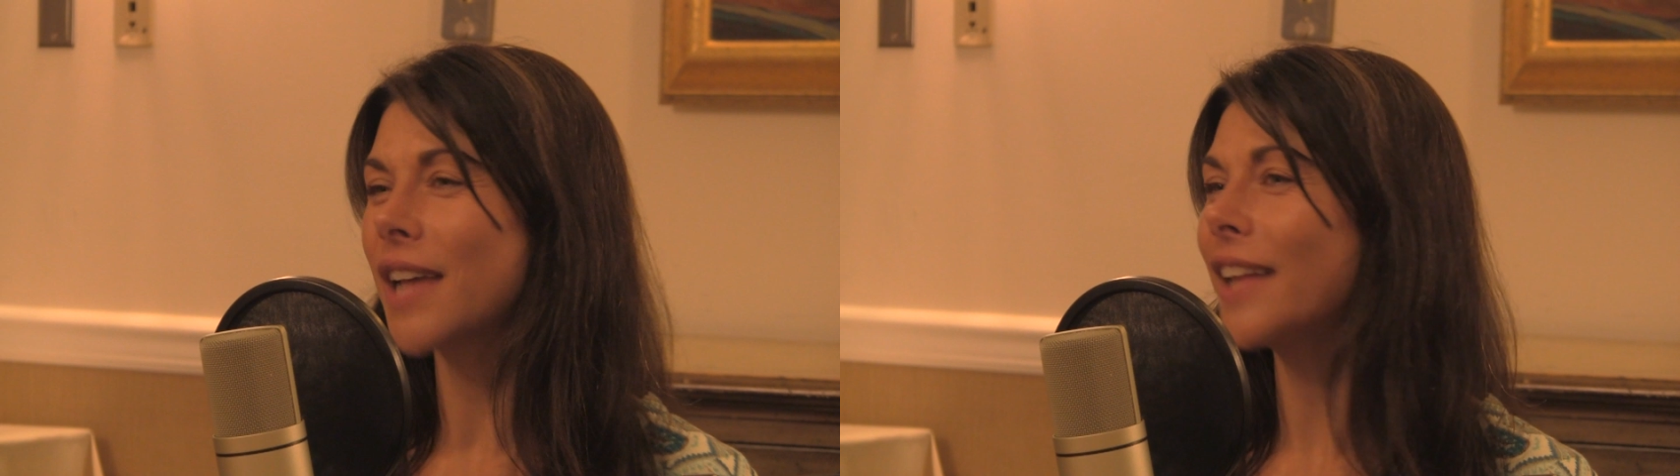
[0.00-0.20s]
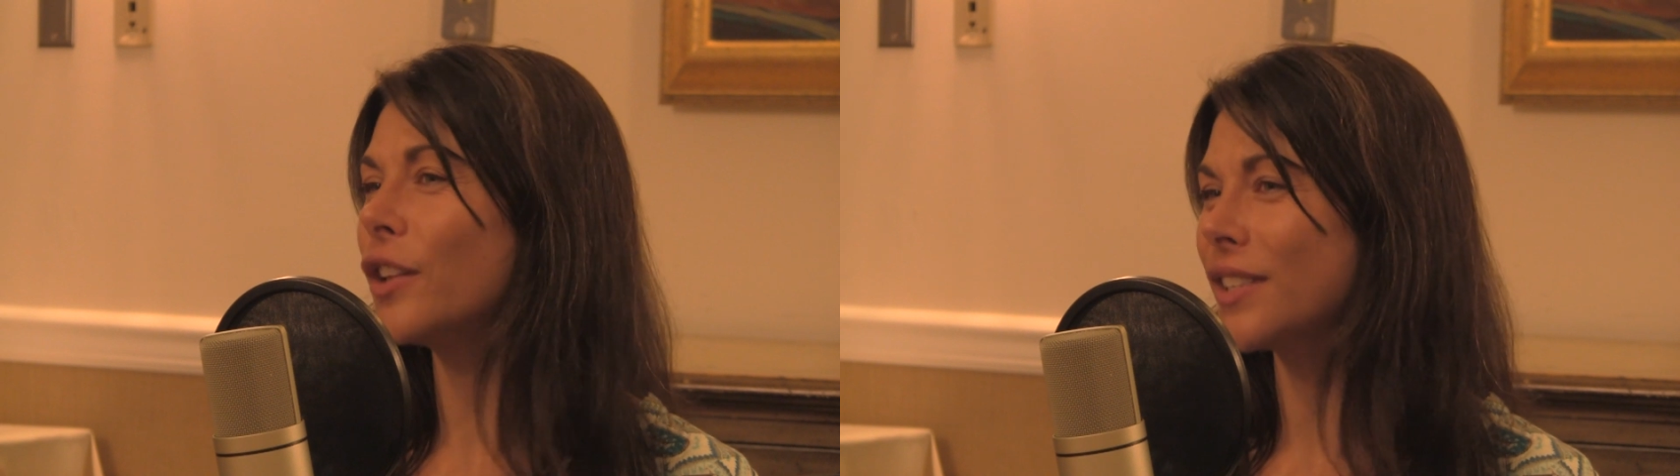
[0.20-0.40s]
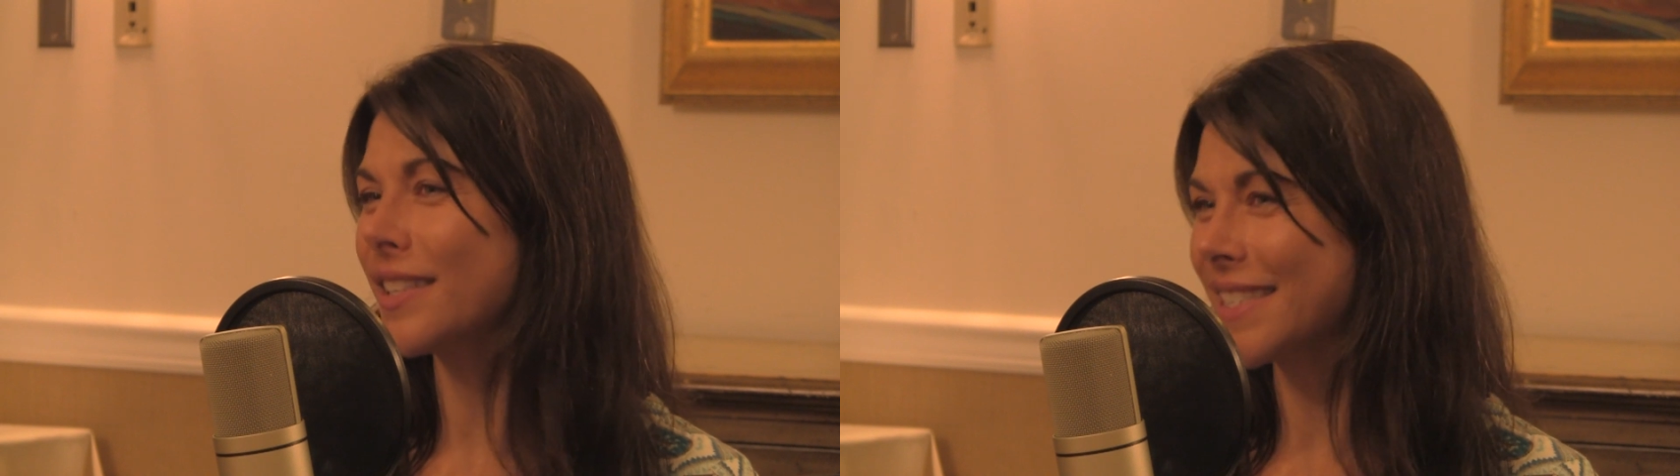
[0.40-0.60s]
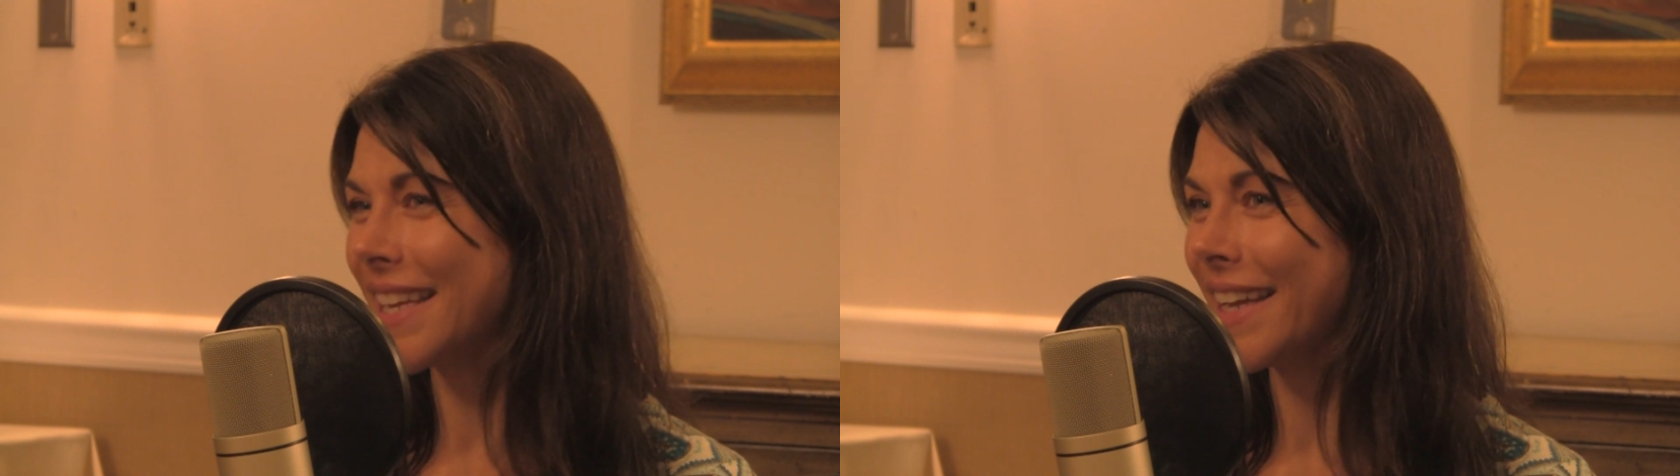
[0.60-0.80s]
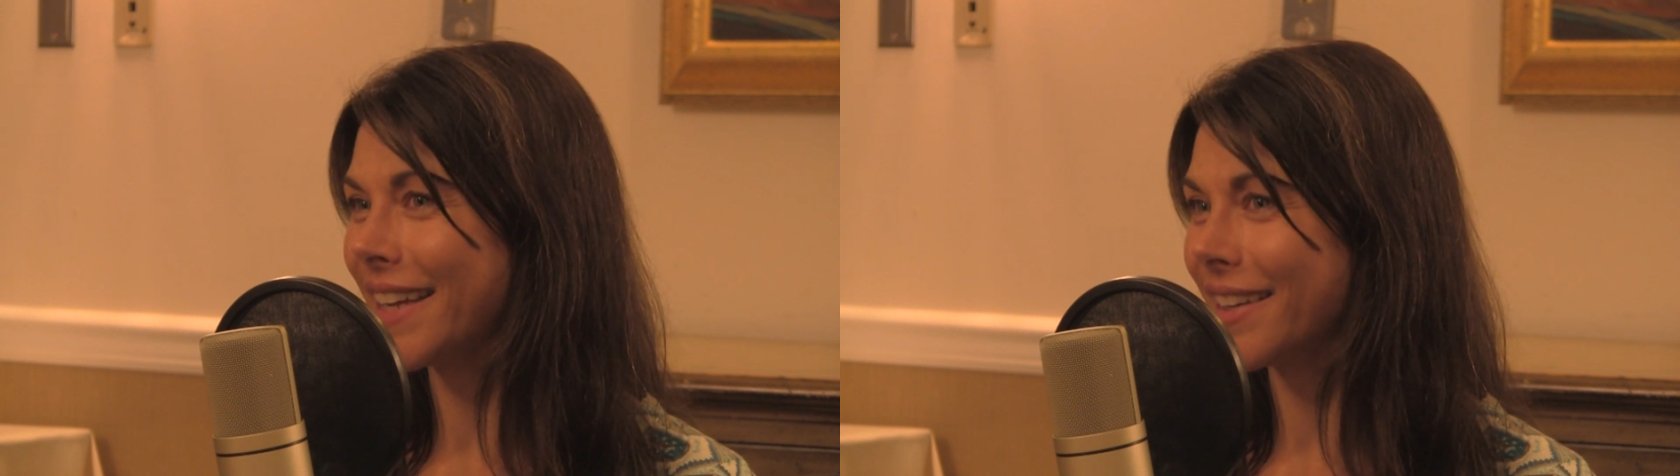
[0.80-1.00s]
I look to
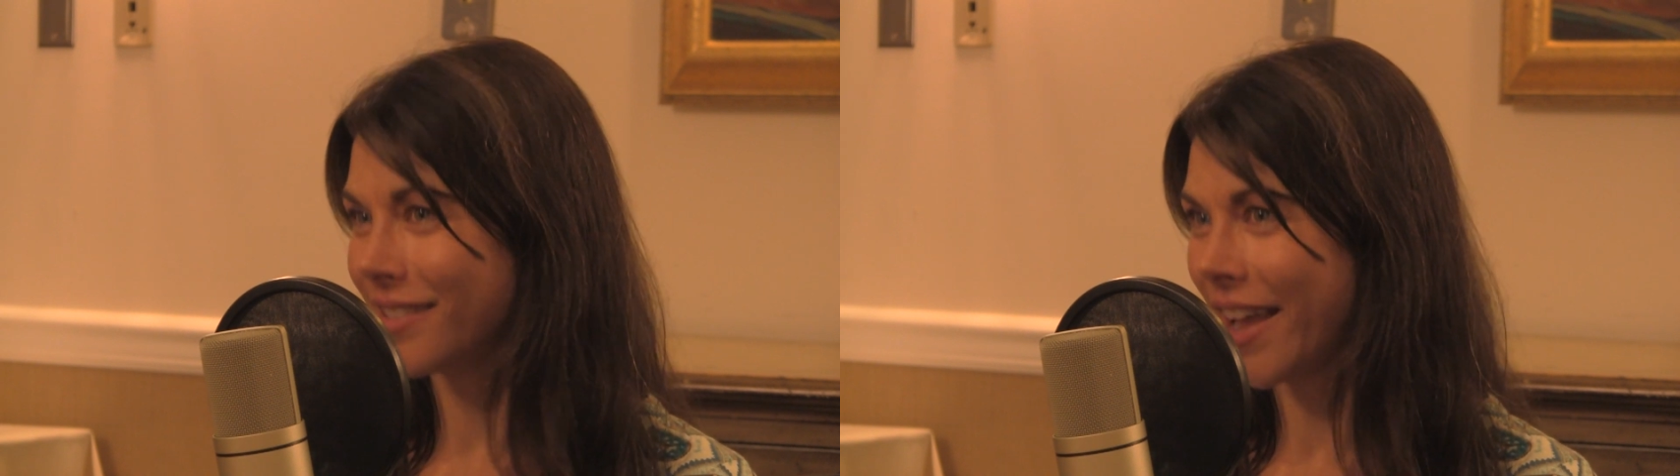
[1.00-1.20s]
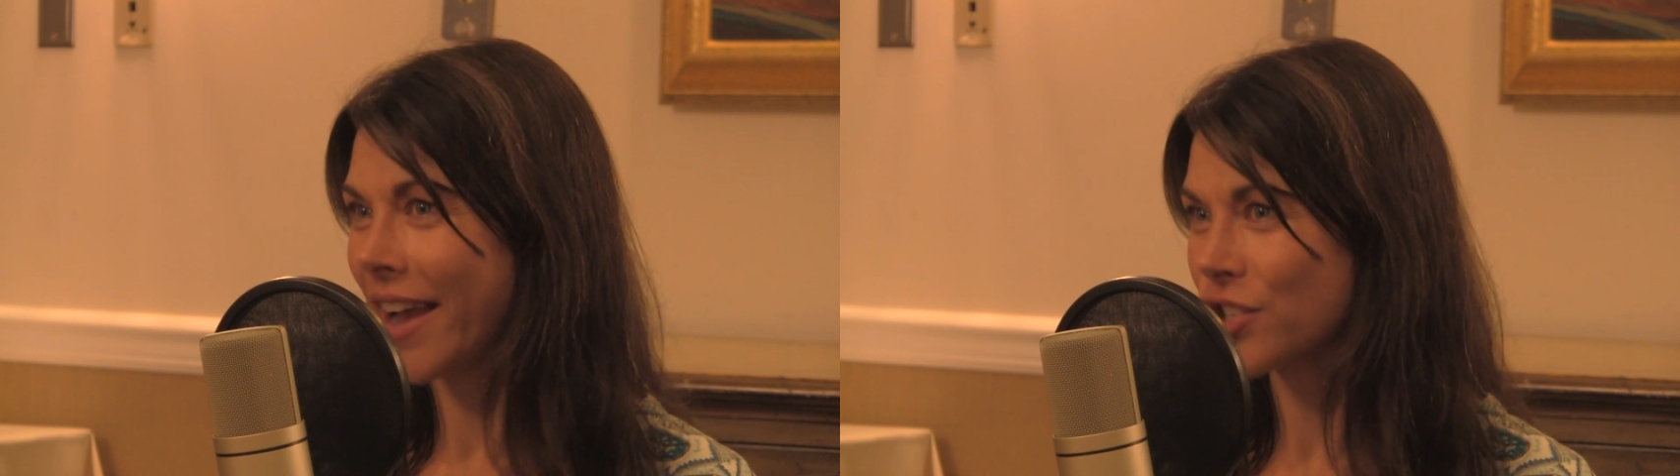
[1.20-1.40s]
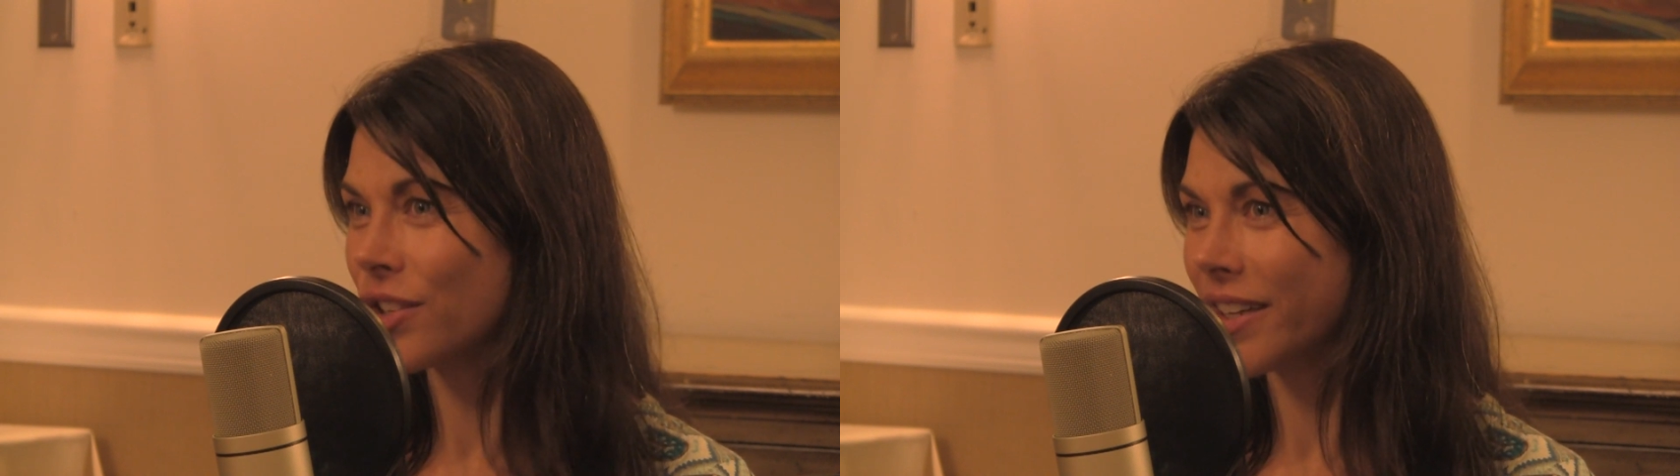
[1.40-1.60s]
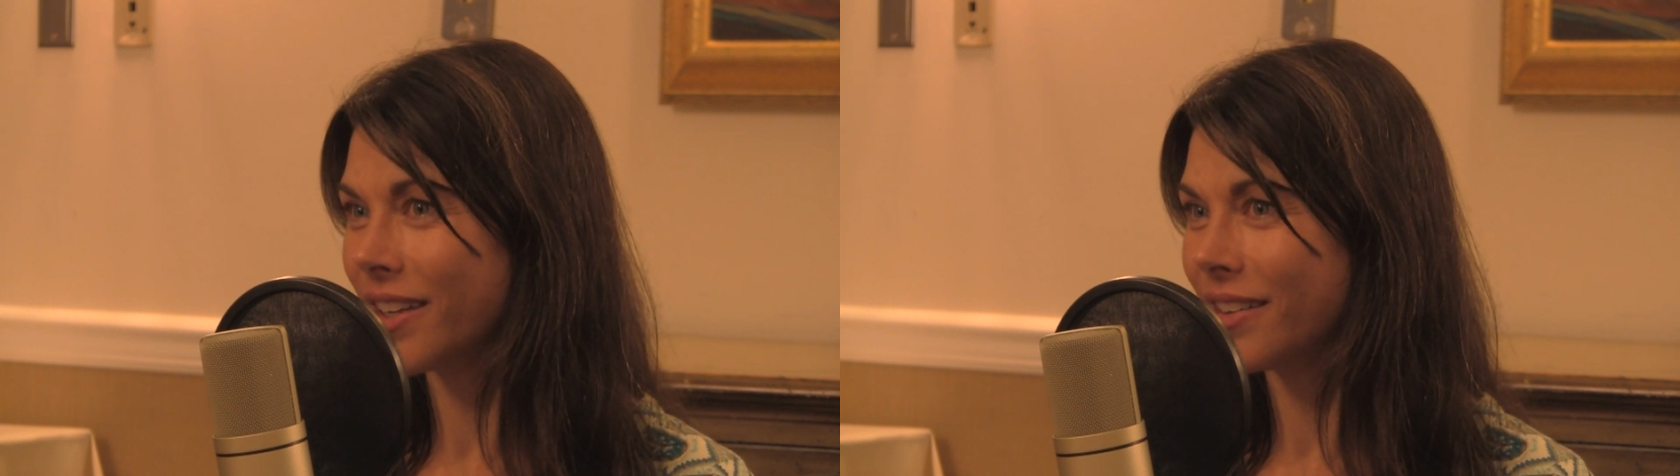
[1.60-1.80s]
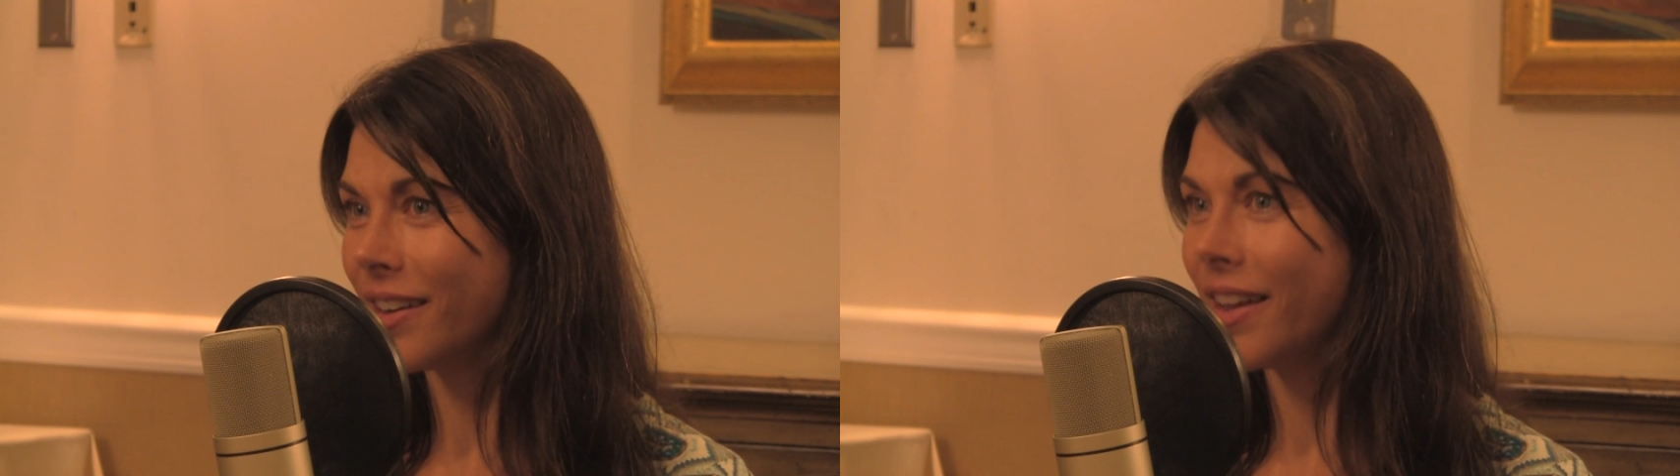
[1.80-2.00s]
sing, actually,